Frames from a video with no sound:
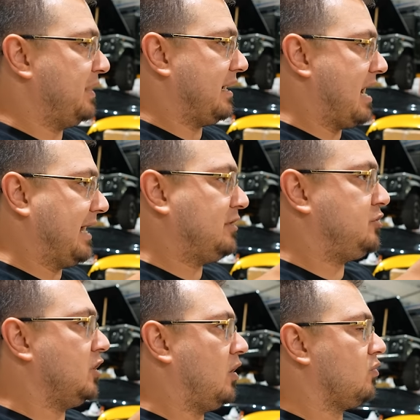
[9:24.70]
But I
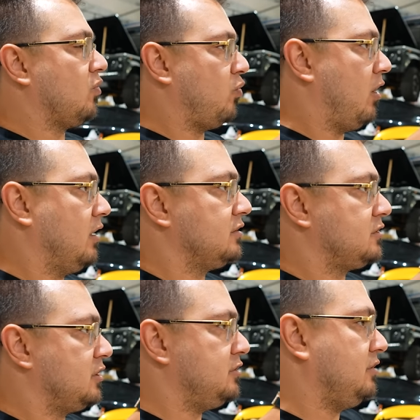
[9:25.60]
don't want
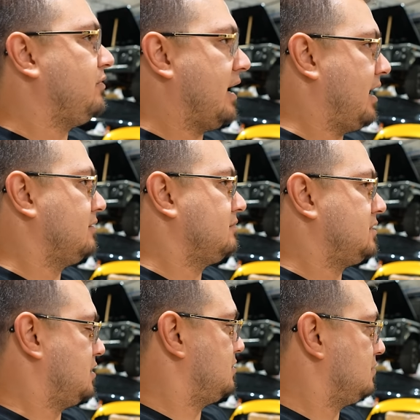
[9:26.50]
to do that.
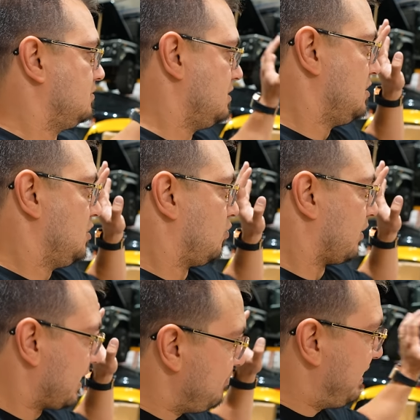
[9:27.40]
So
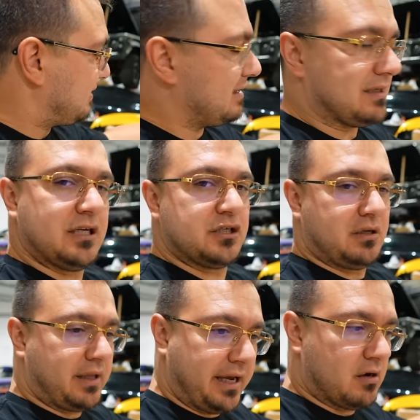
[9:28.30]
we're going to make that
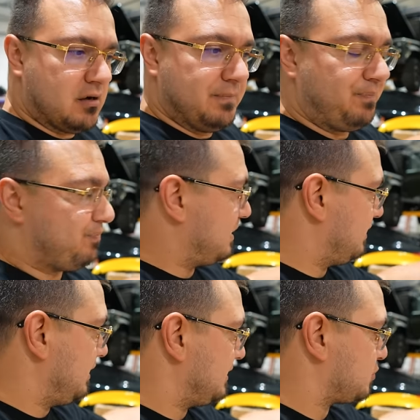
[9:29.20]
decision later.
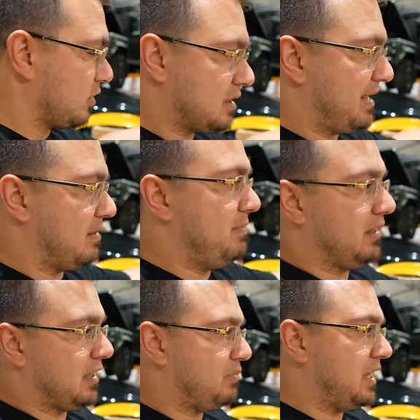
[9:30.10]
But it's worth about $1
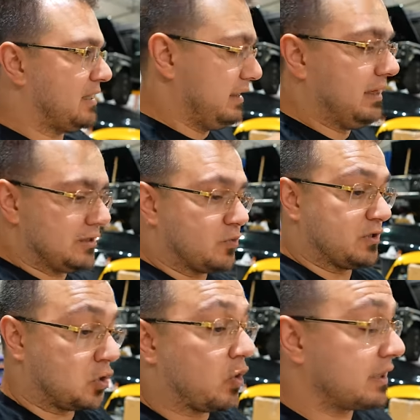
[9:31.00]
million in its
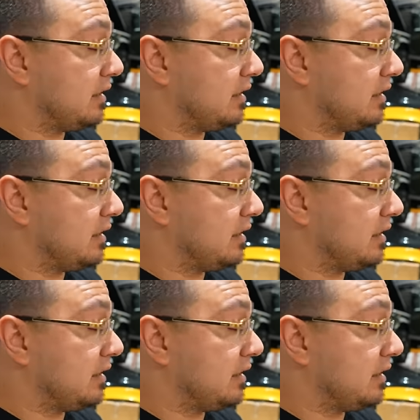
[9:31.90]
restored